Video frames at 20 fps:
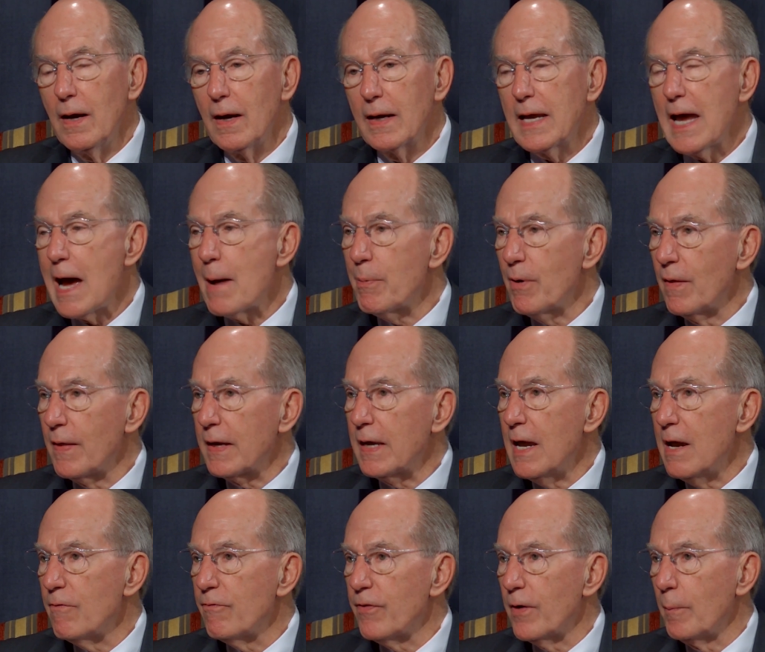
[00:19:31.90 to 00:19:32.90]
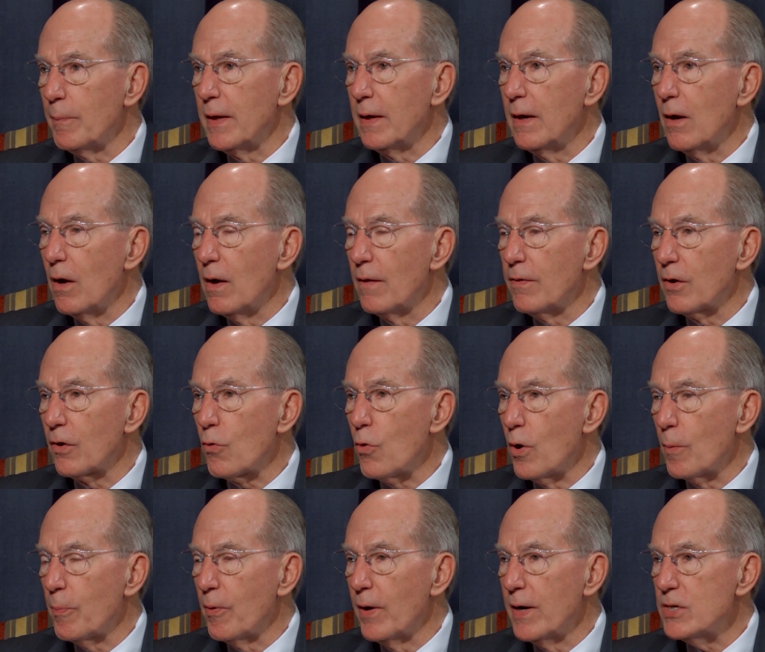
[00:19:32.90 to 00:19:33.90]
capital that came from the other
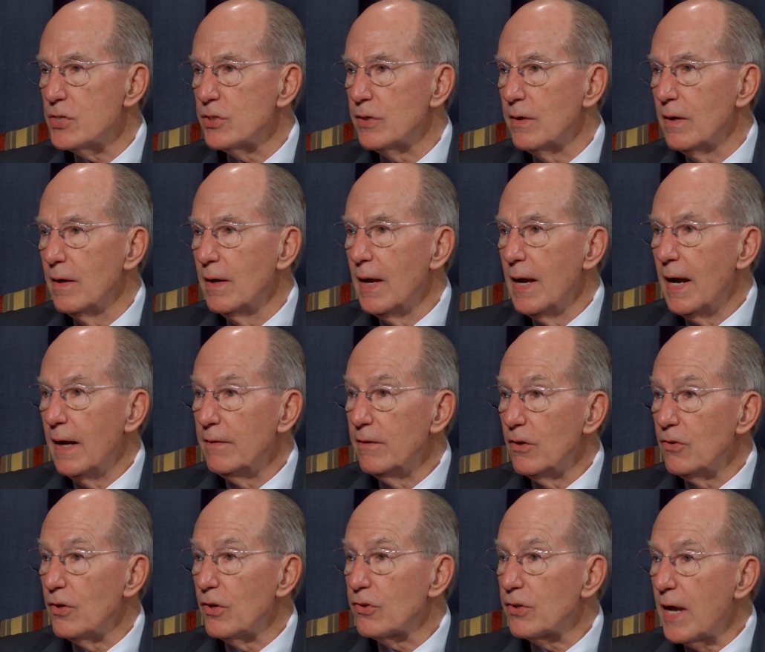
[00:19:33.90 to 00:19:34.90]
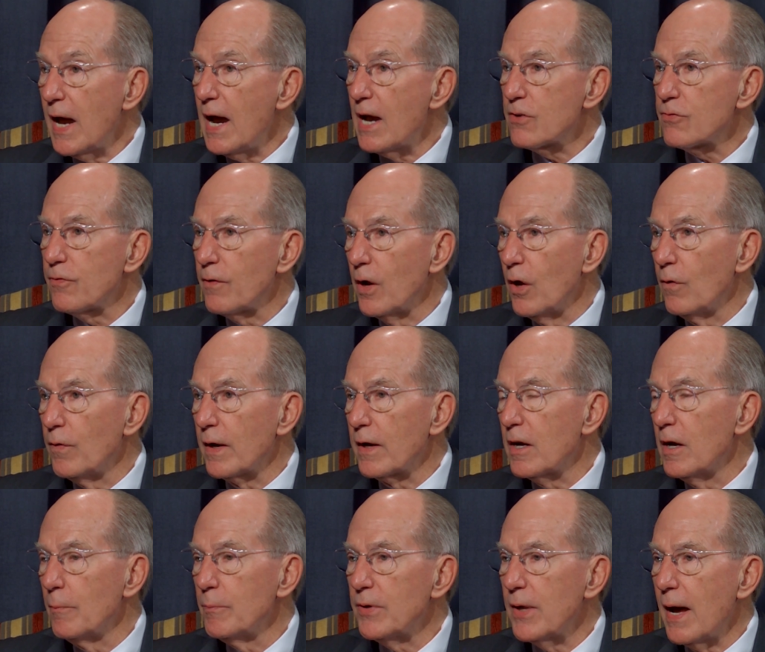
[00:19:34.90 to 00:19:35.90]
corporation, and then this cash flow that
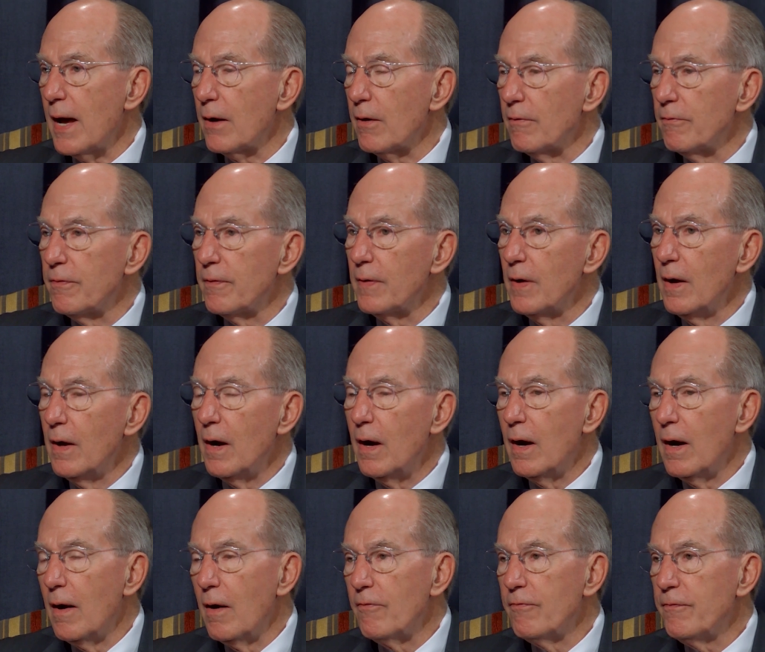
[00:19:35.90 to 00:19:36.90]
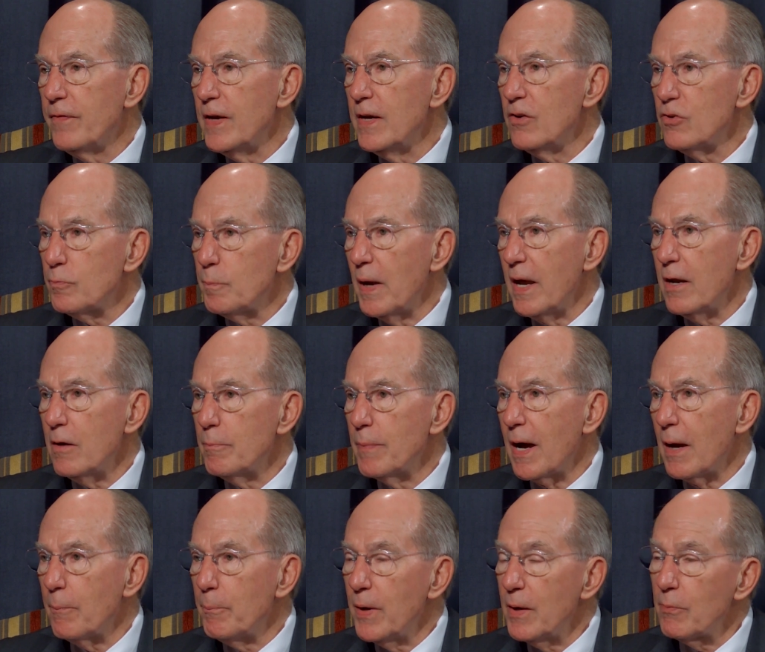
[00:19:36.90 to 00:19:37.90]
comes out of fees paid
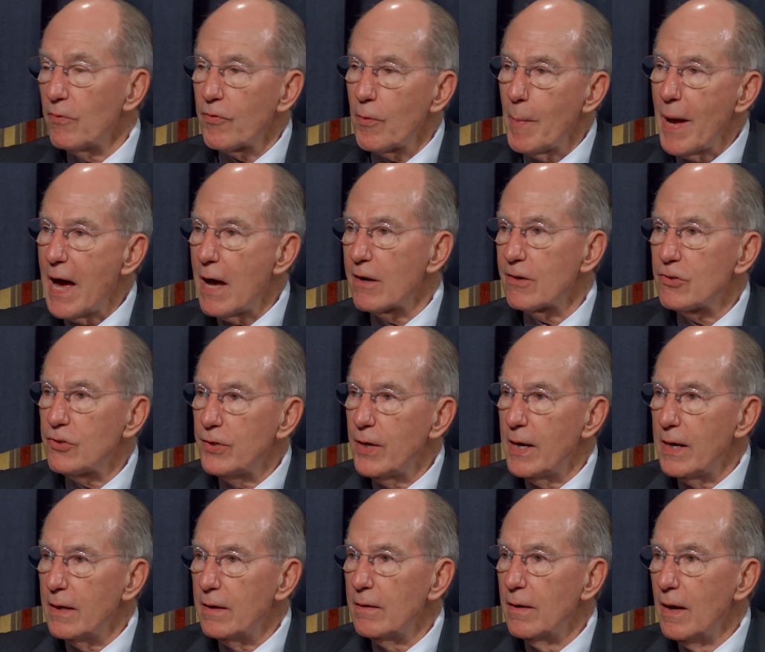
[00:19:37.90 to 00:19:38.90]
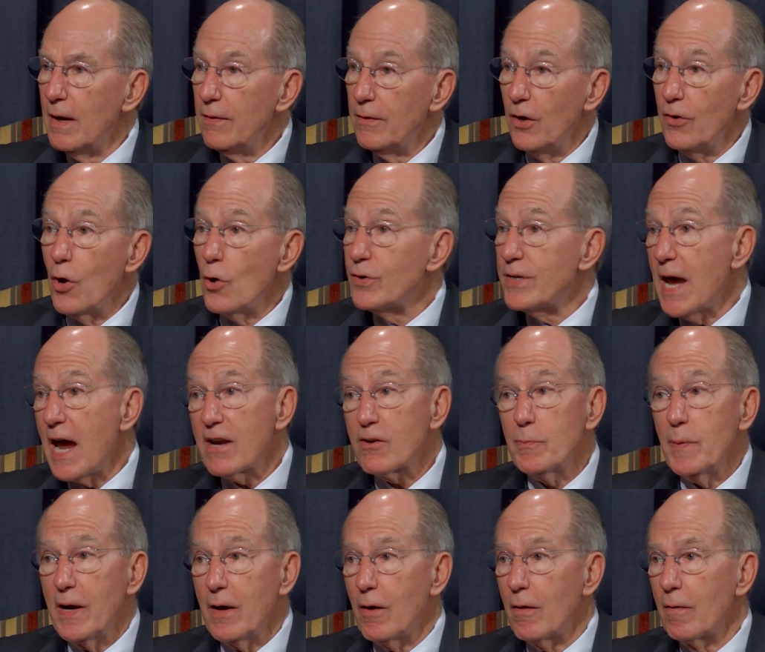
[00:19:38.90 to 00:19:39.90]
by people from out of state. There are no
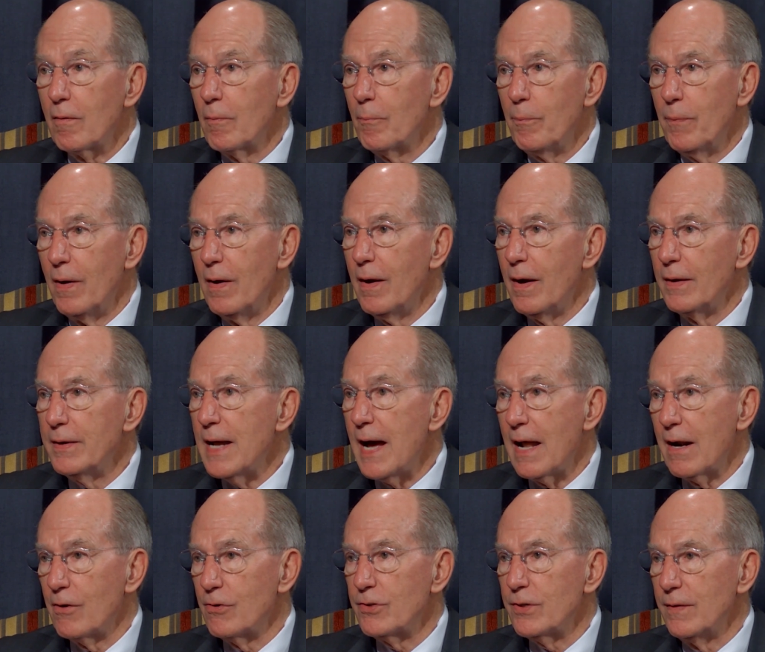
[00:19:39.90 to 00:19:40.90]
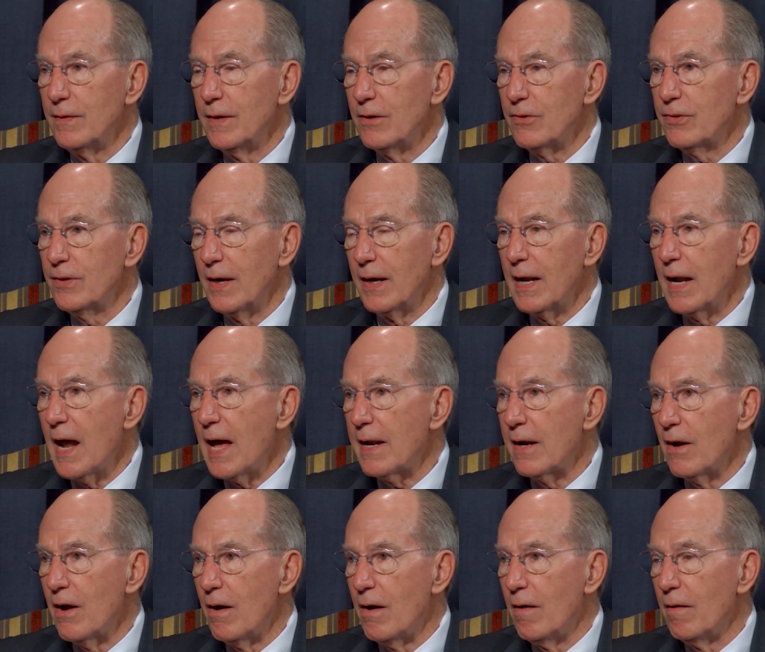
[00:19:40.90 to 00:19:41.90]
taxpayer dollars in this thing, not
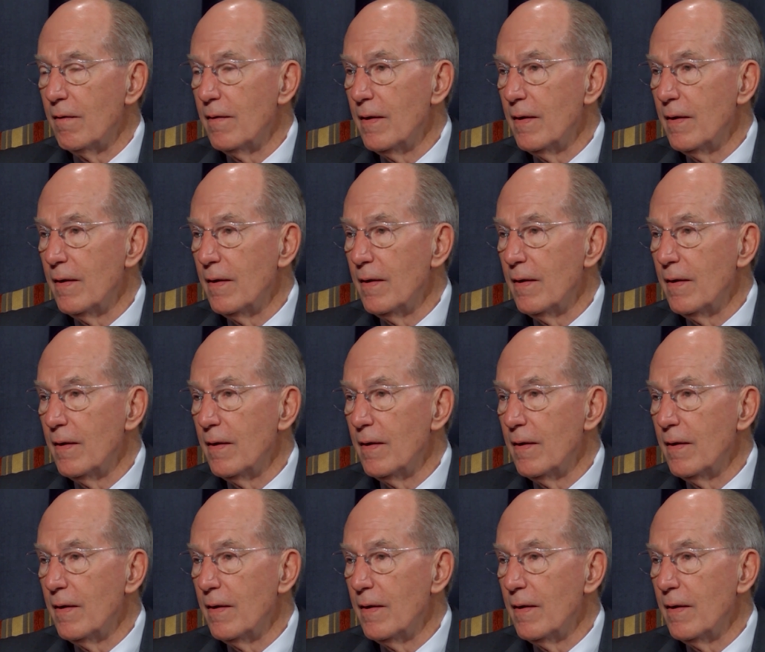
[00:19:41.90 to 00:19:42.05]
at all.